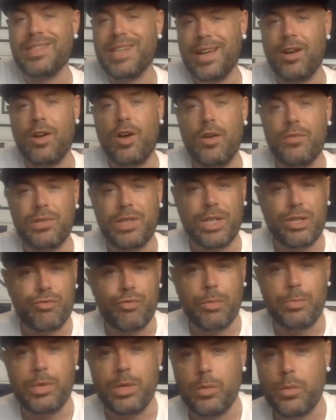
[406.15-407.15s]
Second half,
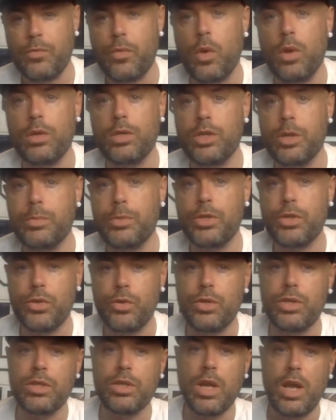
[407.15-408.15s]
disrupted with all the
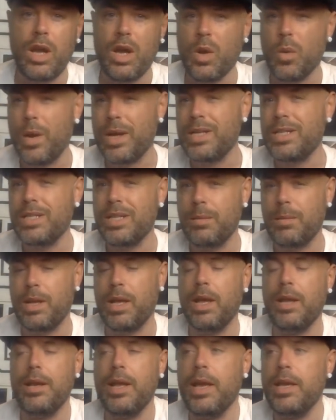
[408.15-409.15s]
substitutes. Quite
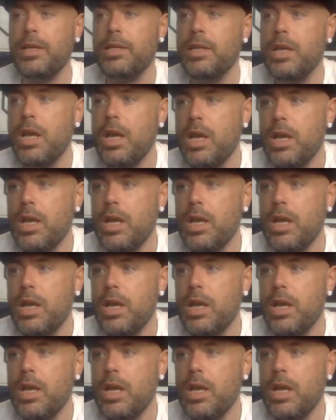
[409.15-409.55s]
similar tonight.